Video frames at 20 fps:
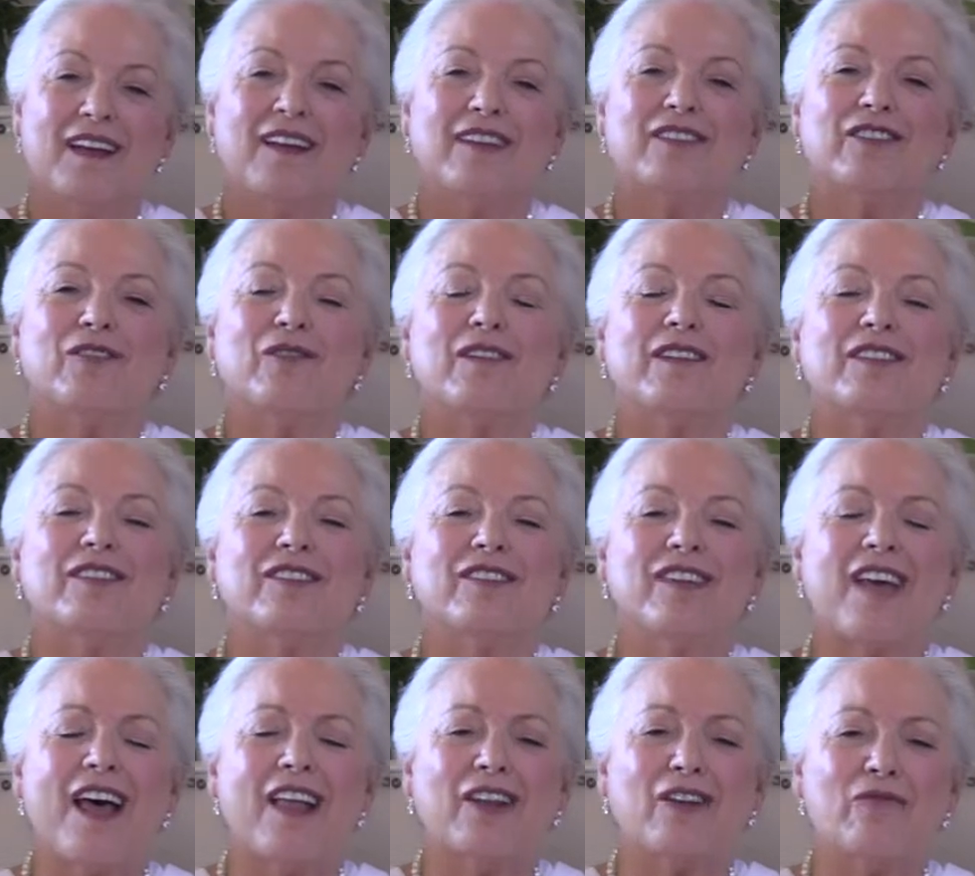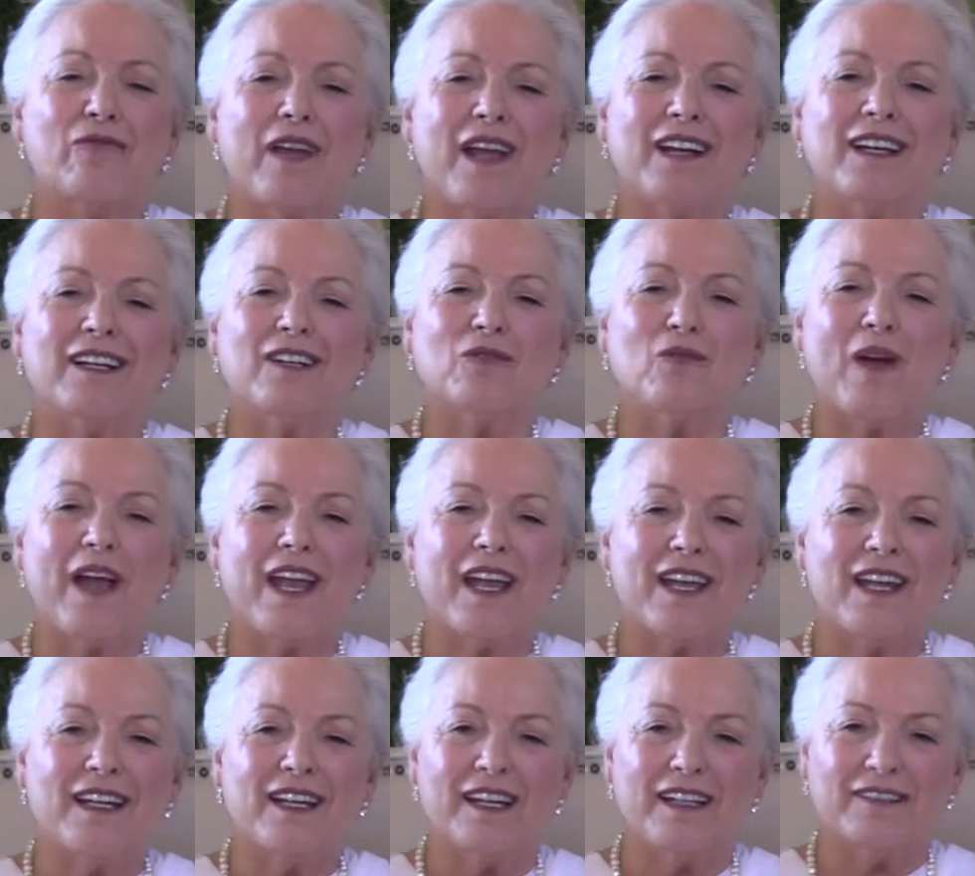So accelerated
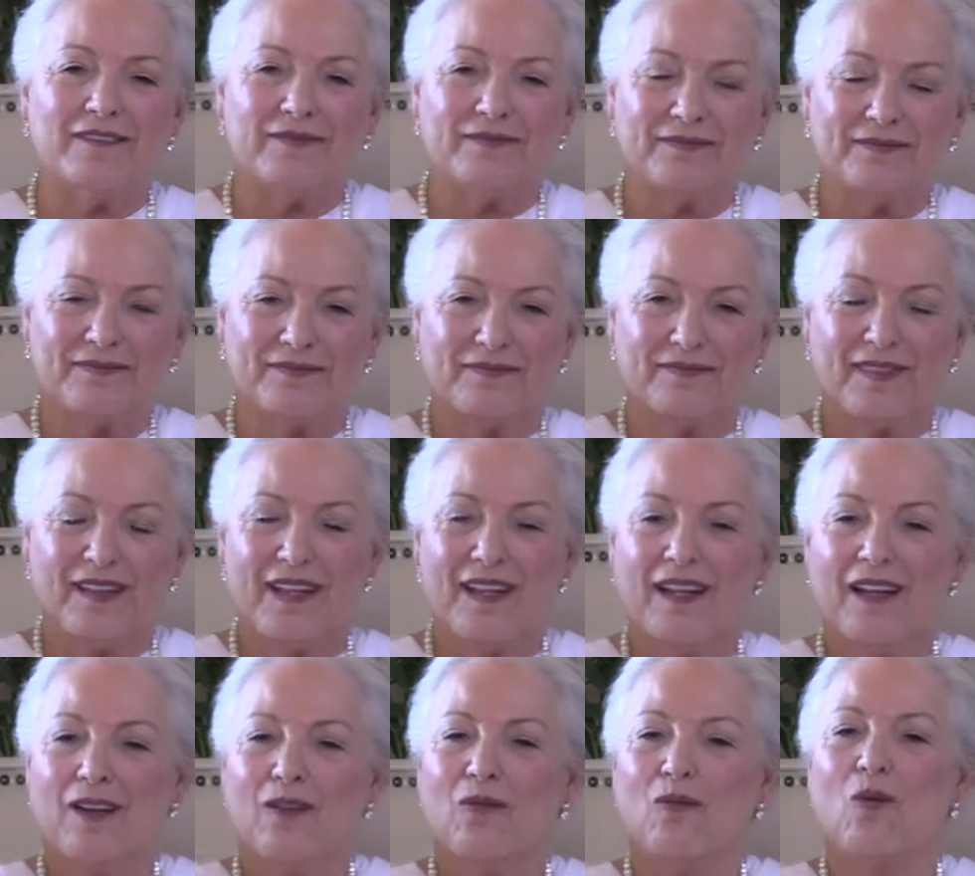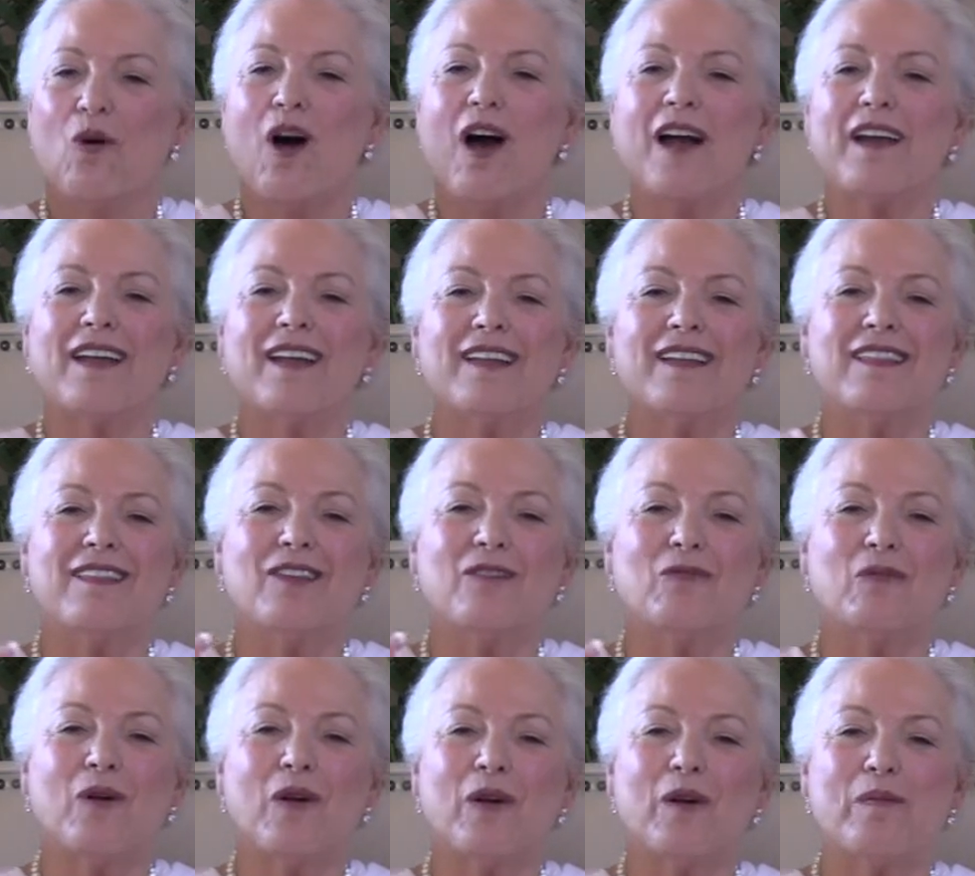awakening, walking the
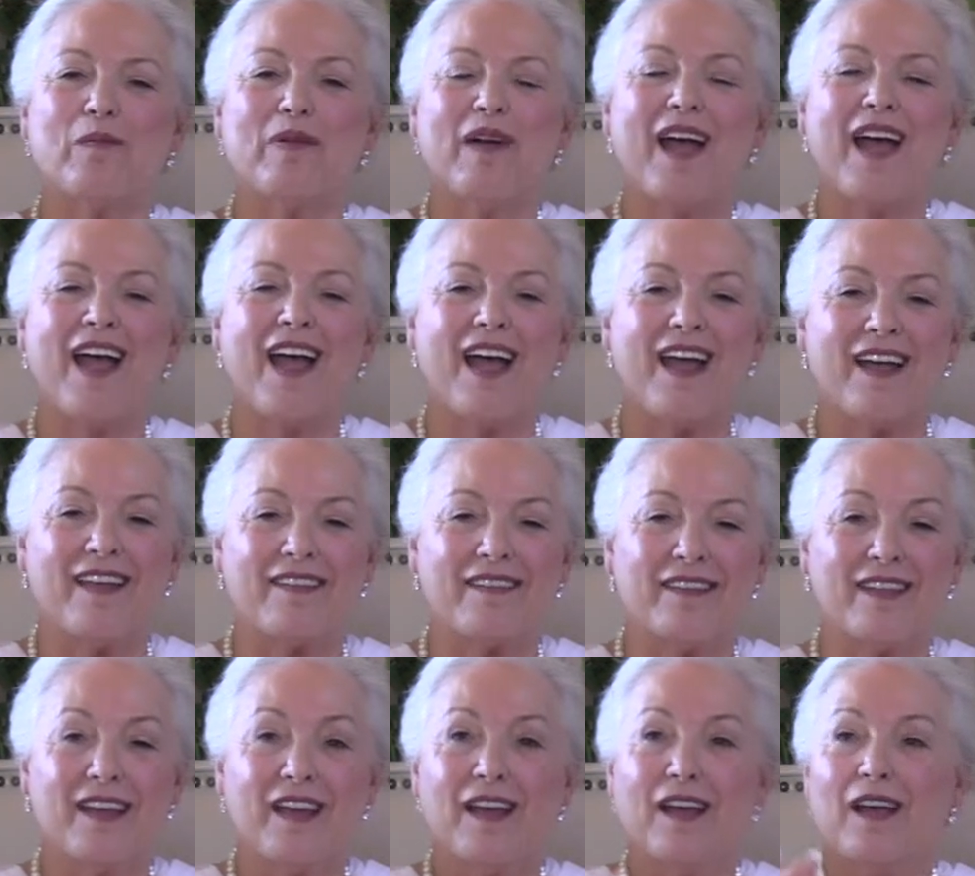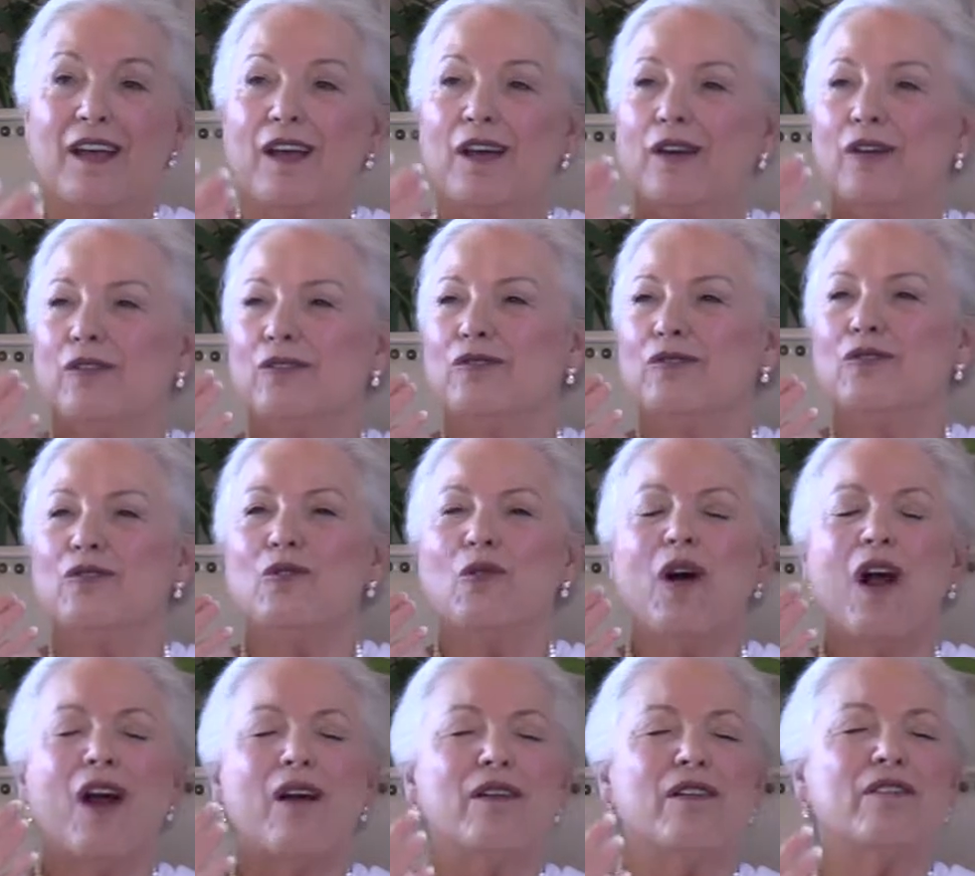royal path, you
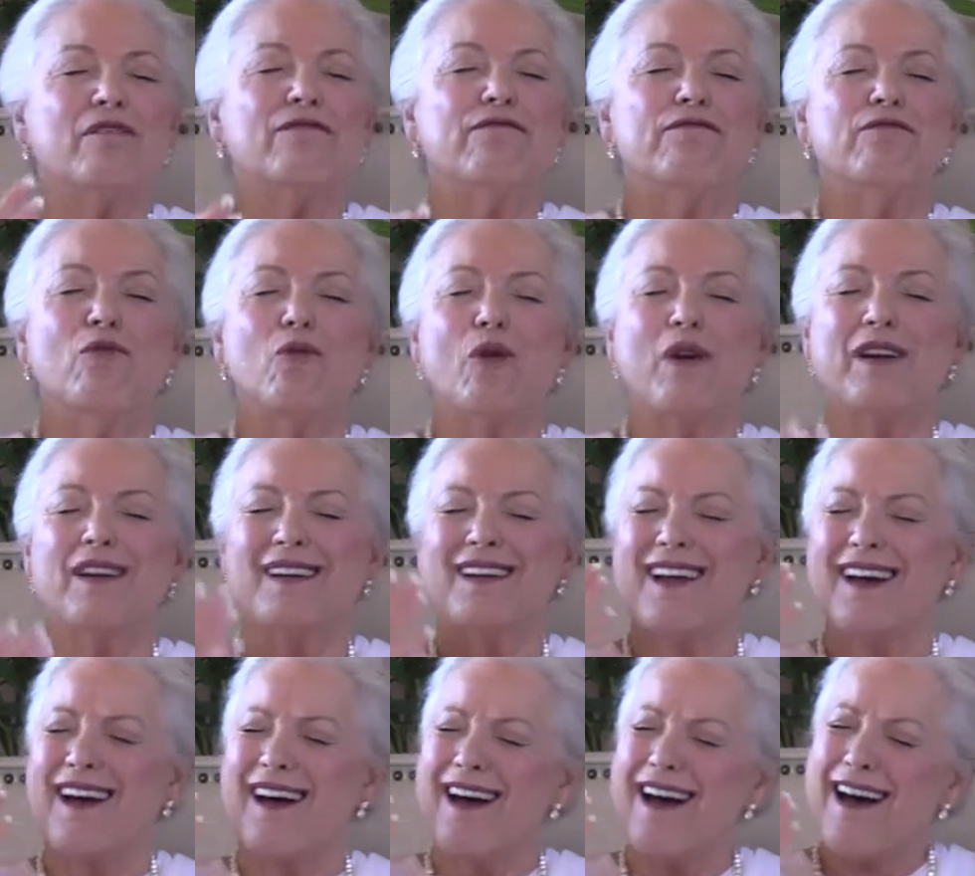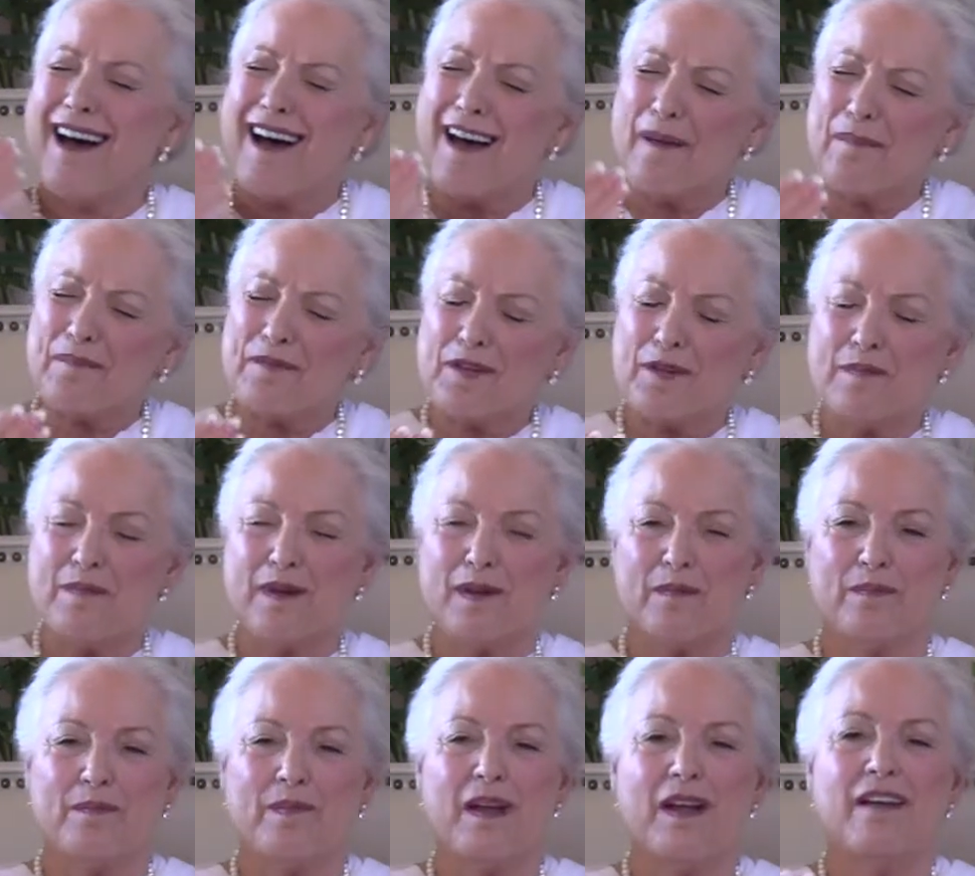are afforded
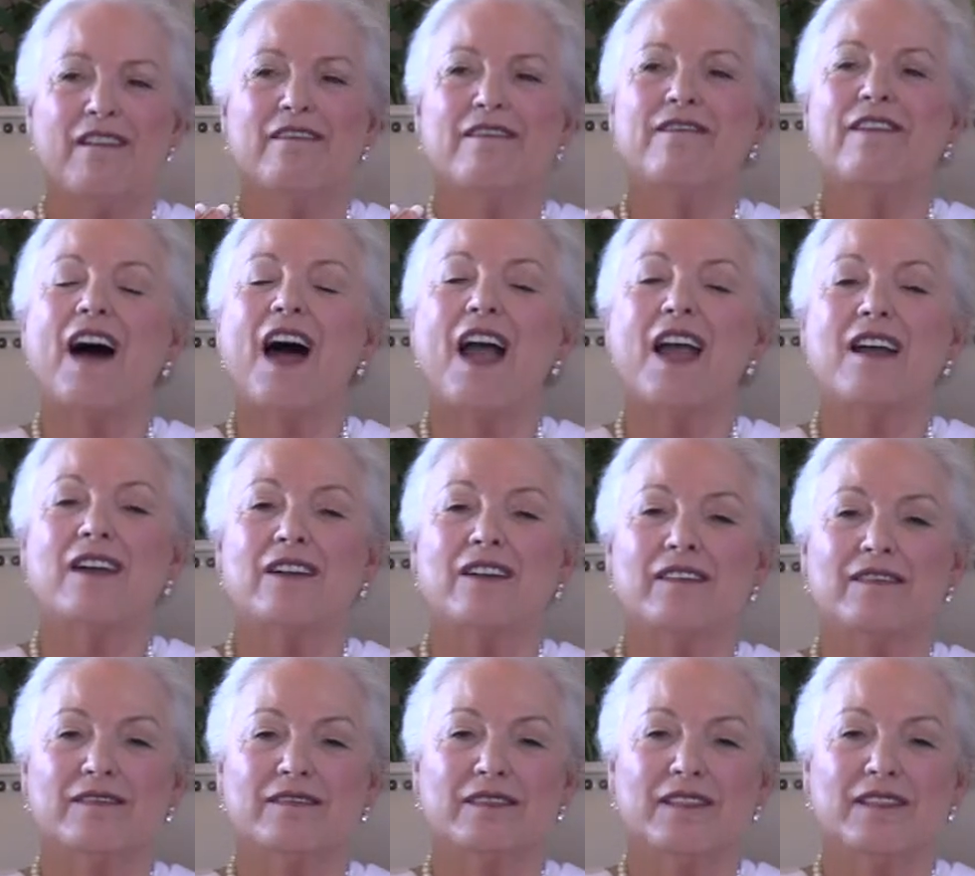optimum fire,